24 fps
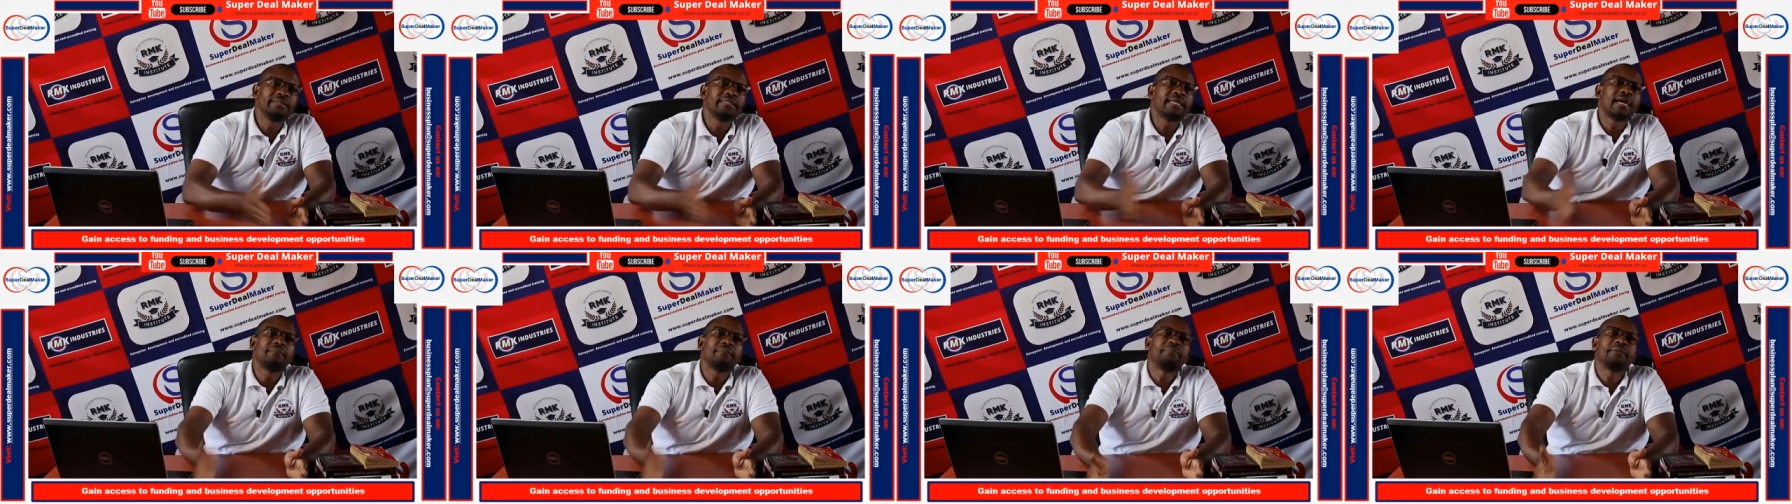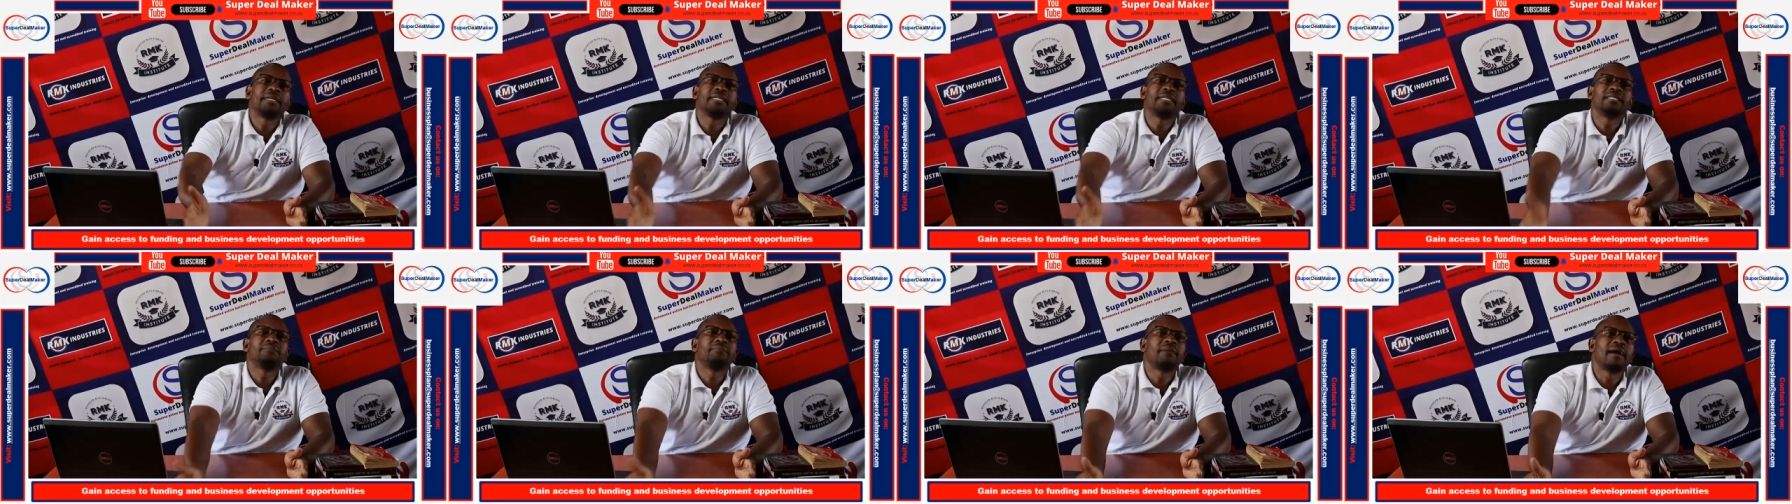They are
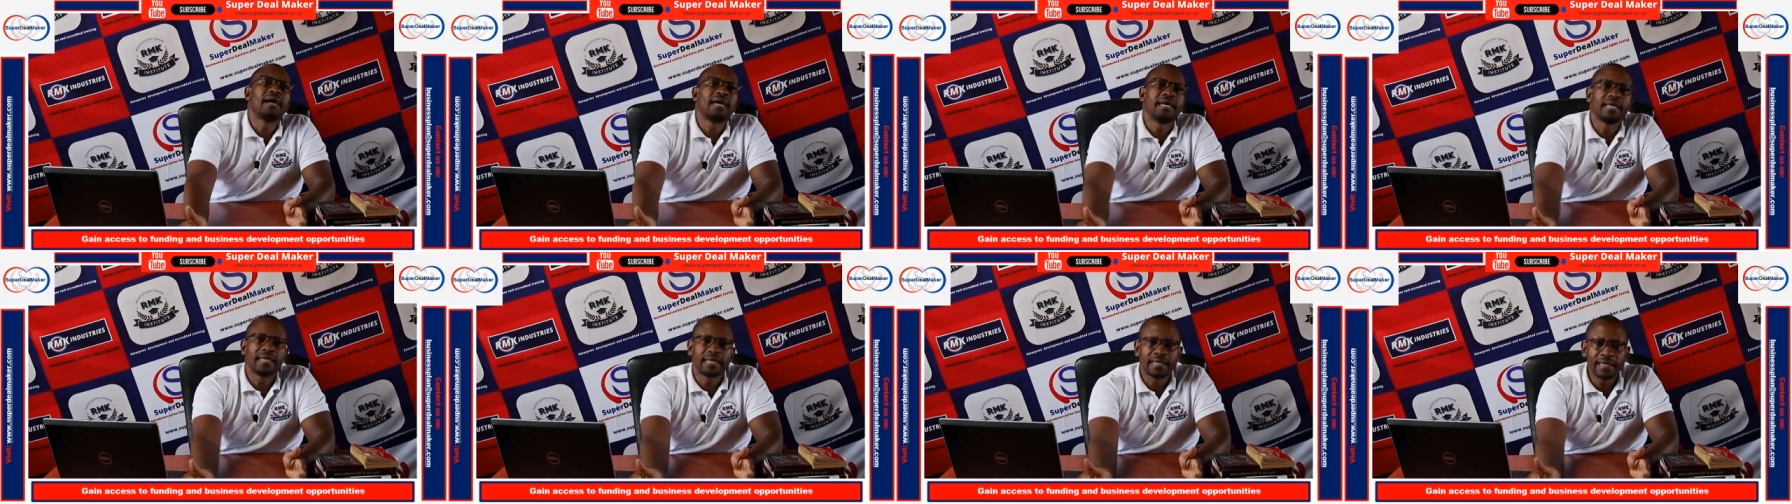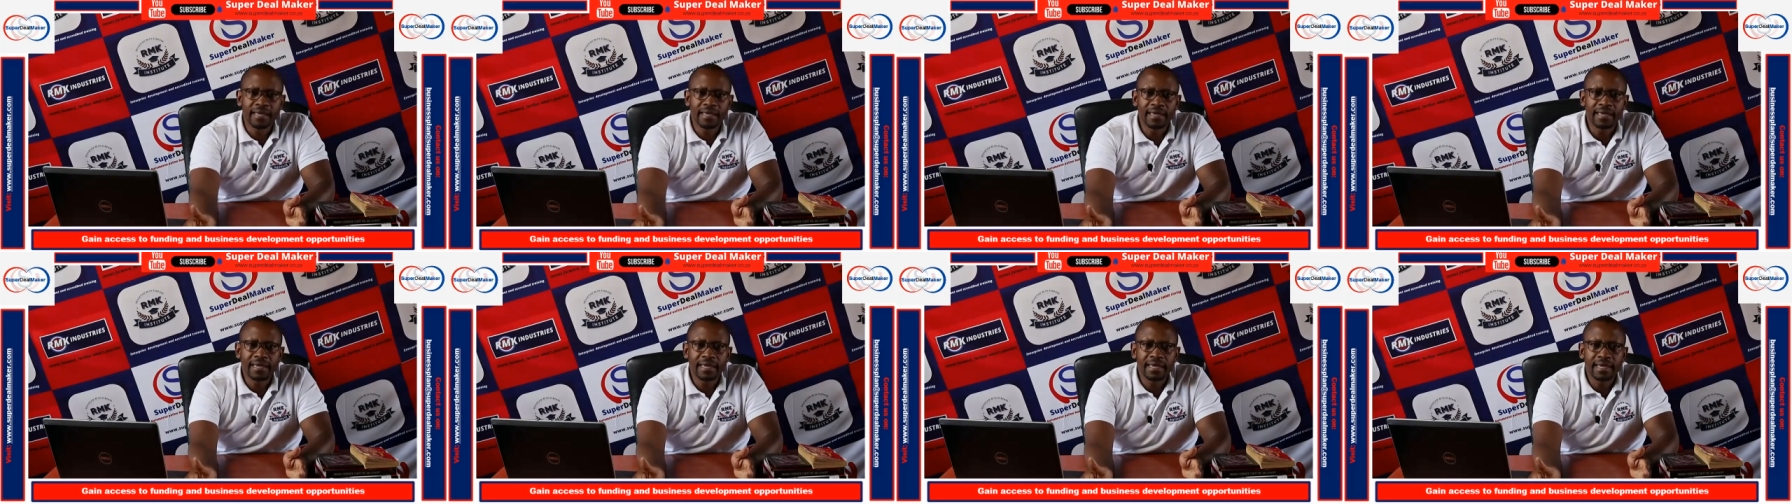paid by
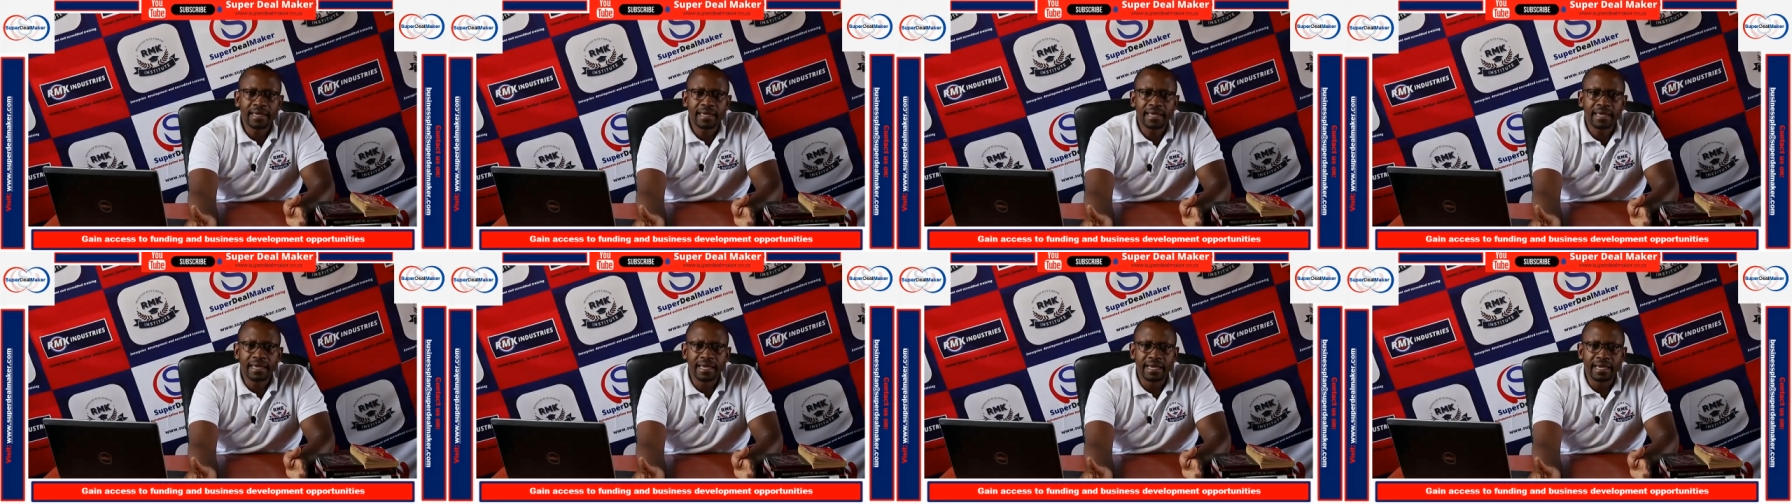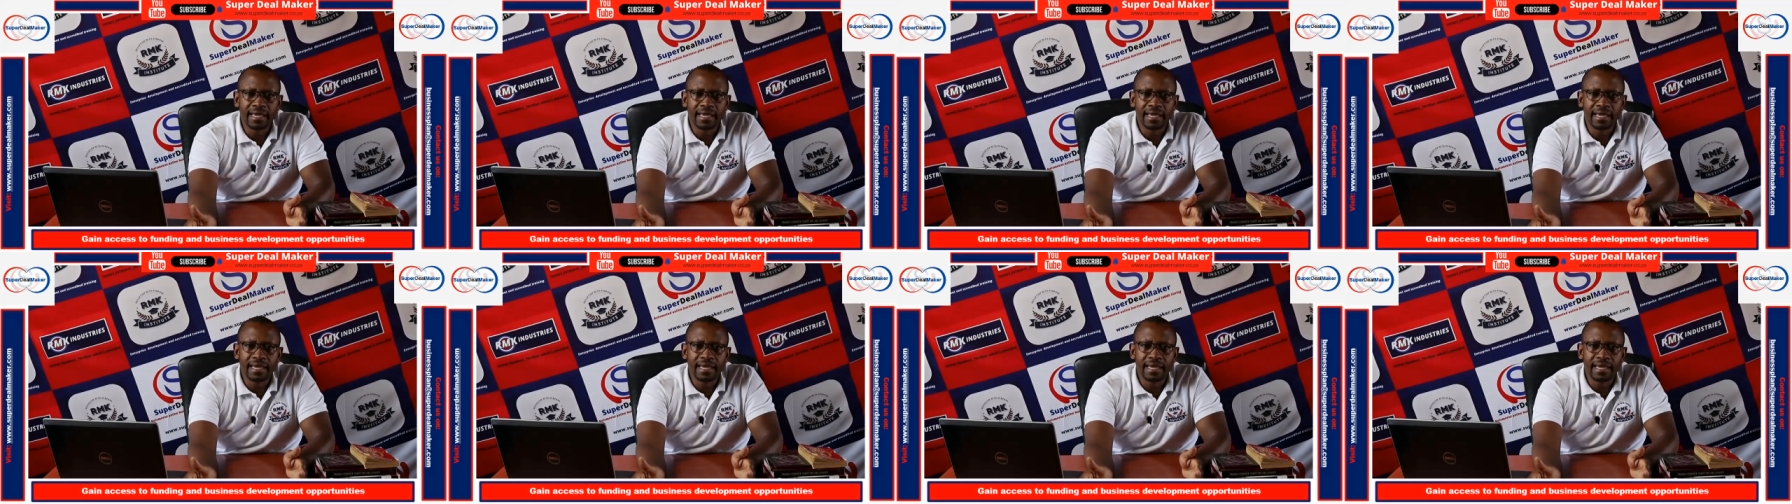uh,